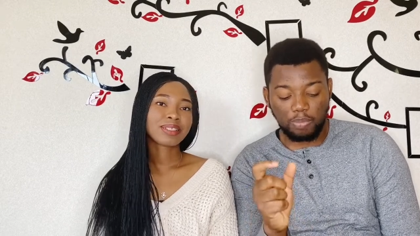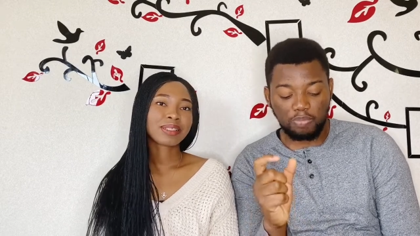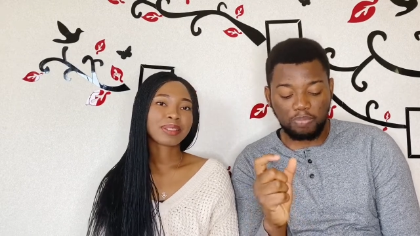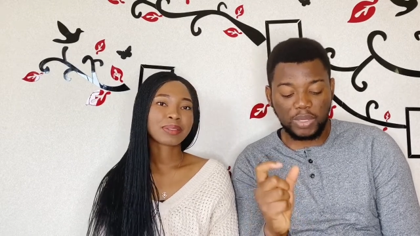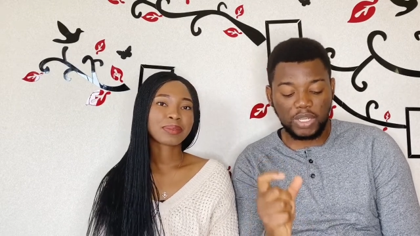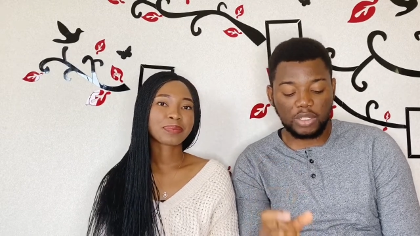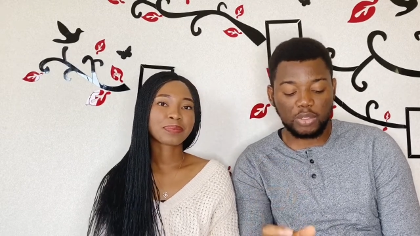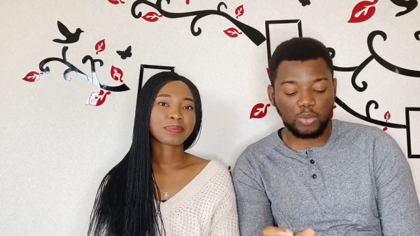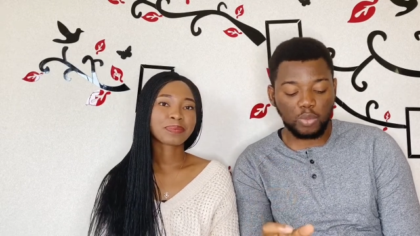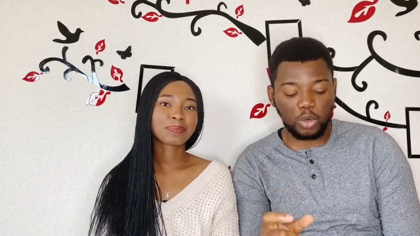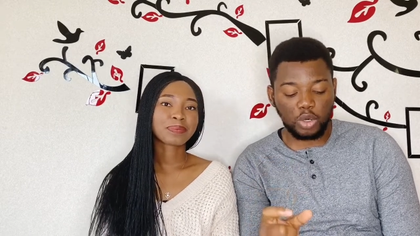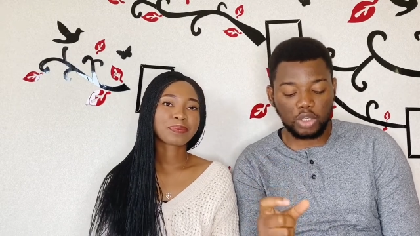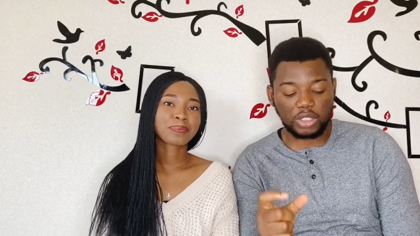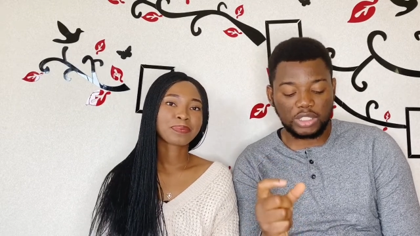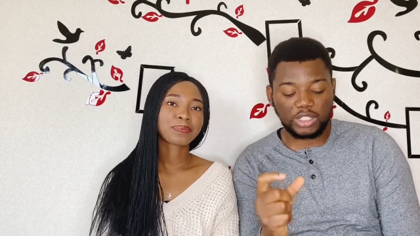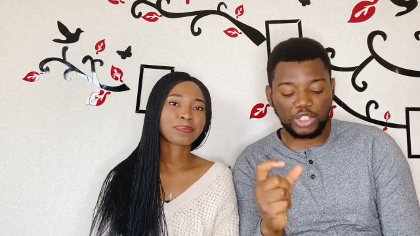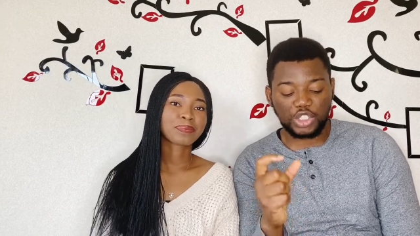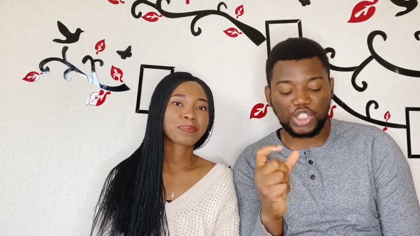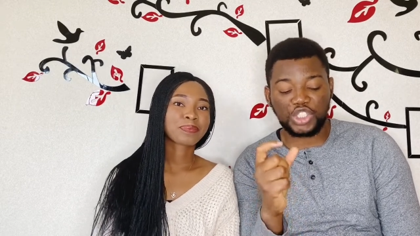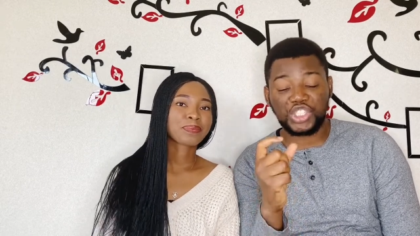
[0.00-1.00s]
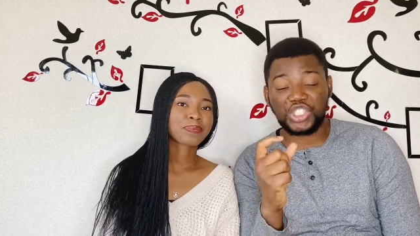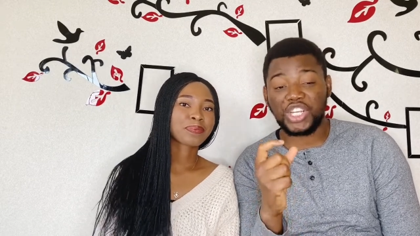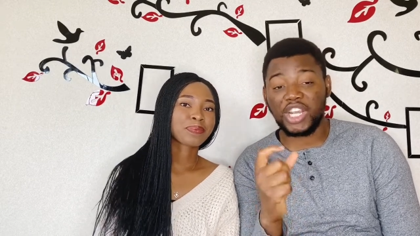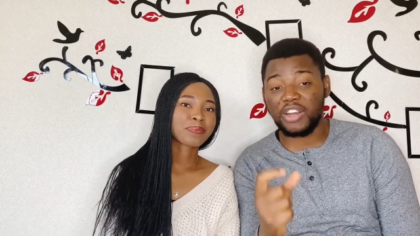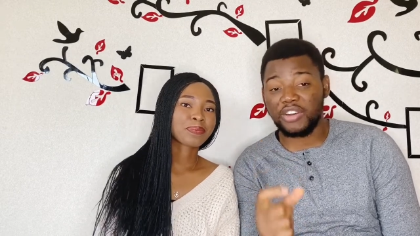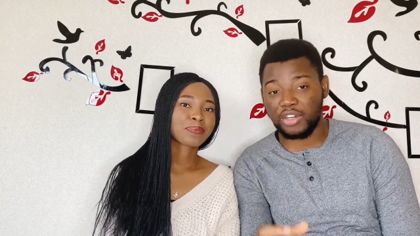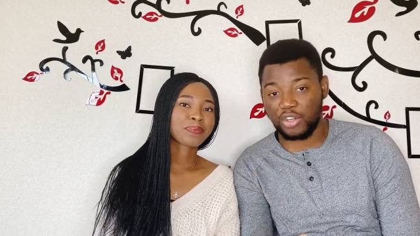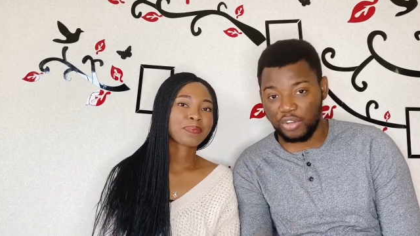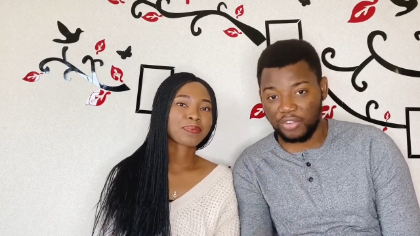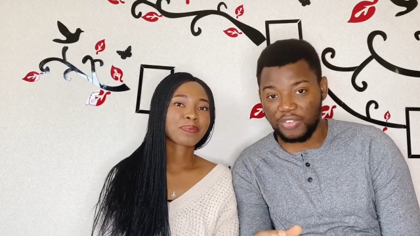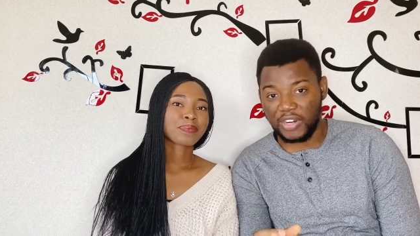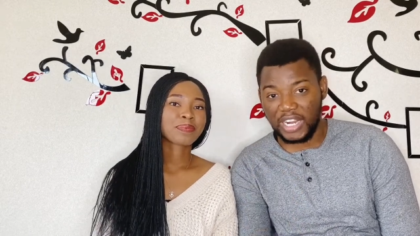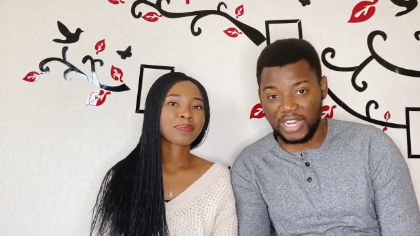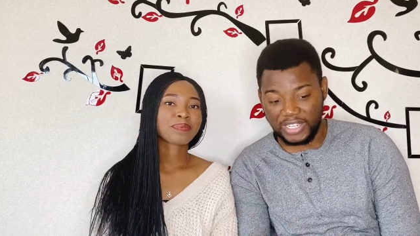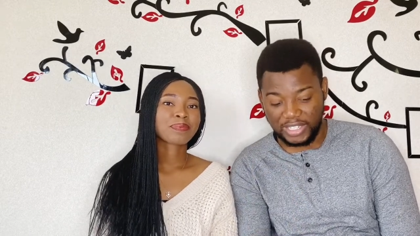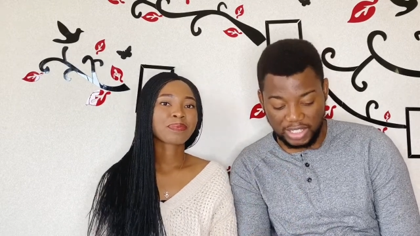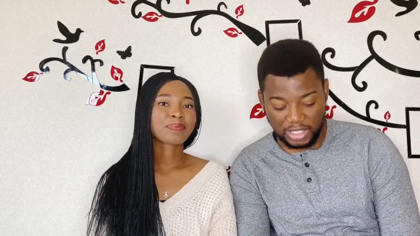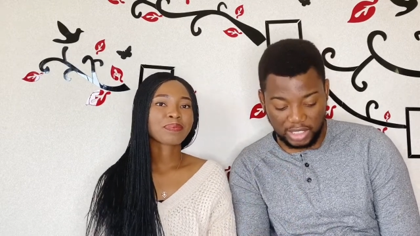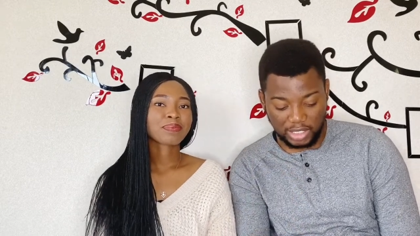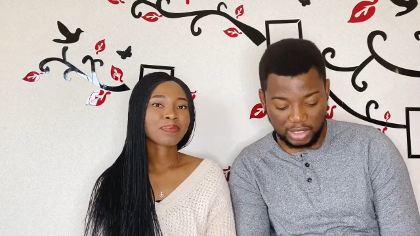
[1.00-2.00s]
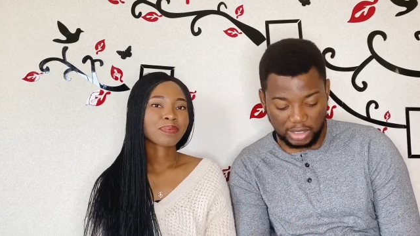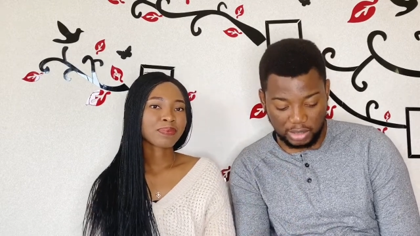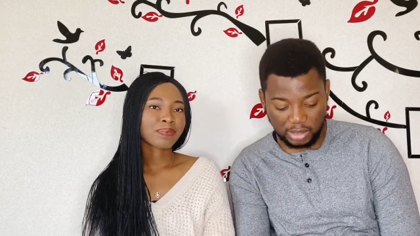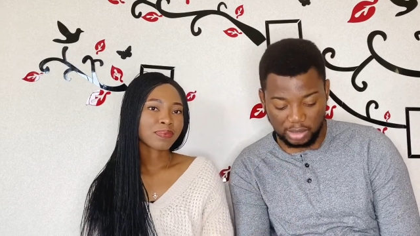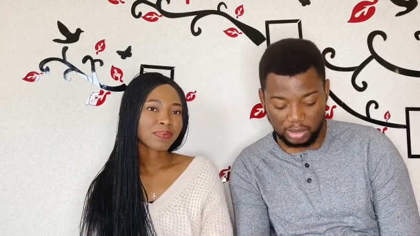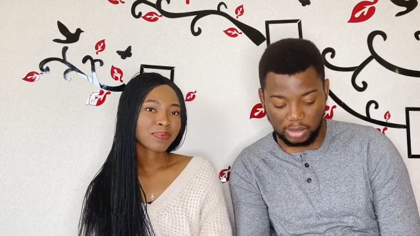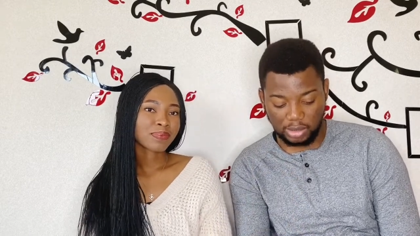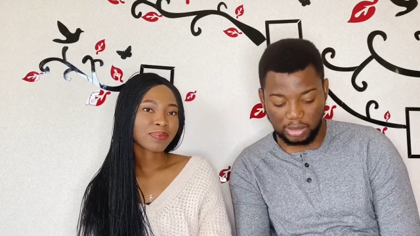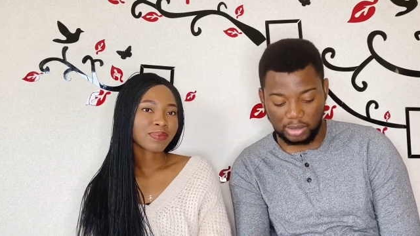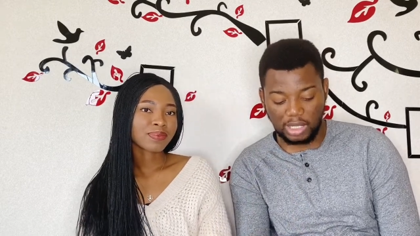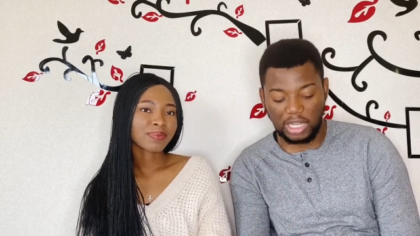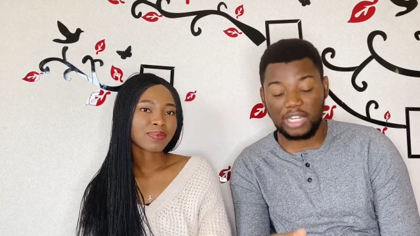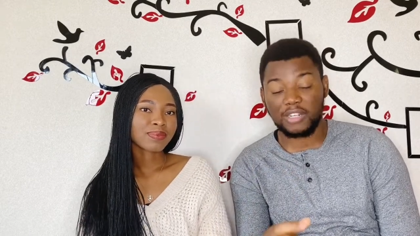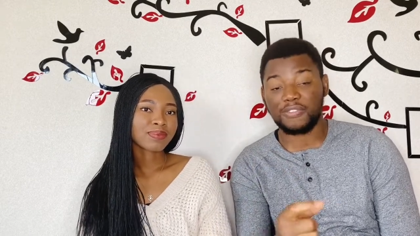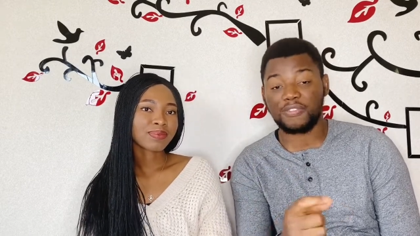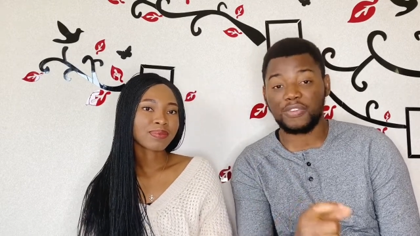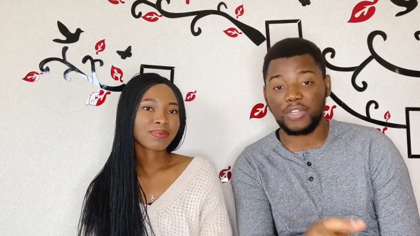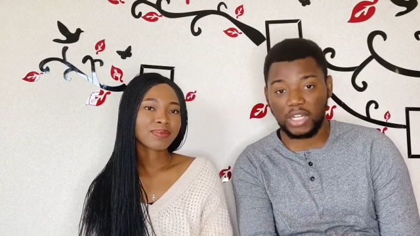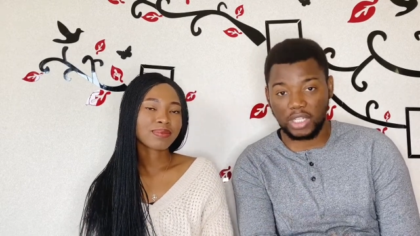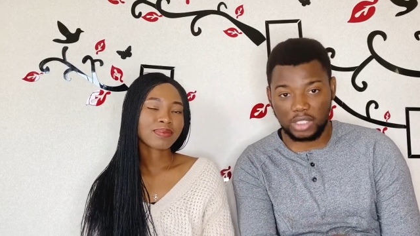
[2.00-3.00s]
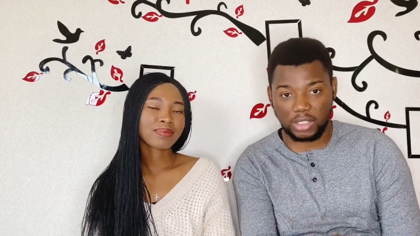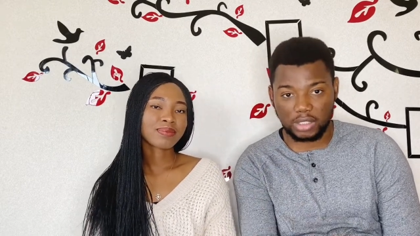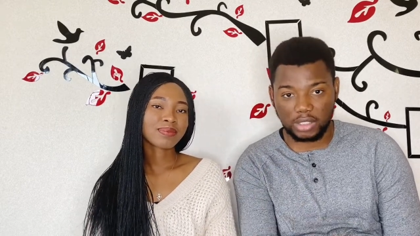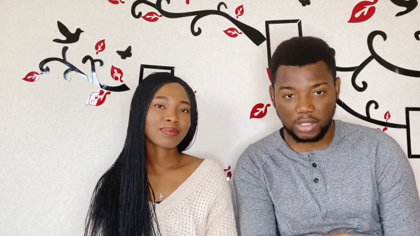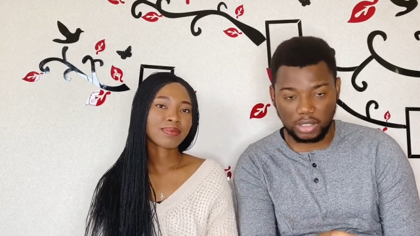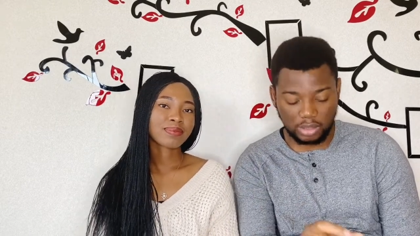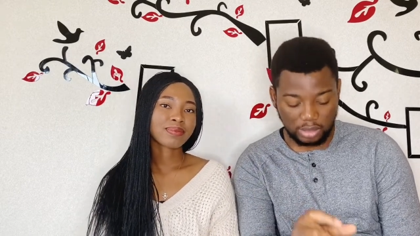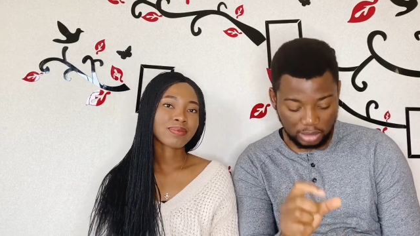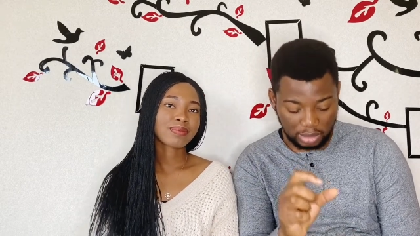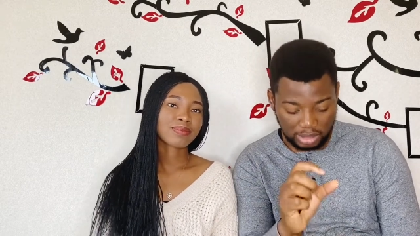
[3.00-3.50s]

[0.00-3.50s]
Speaker 1: Pick the word sharing of ideas and feelings.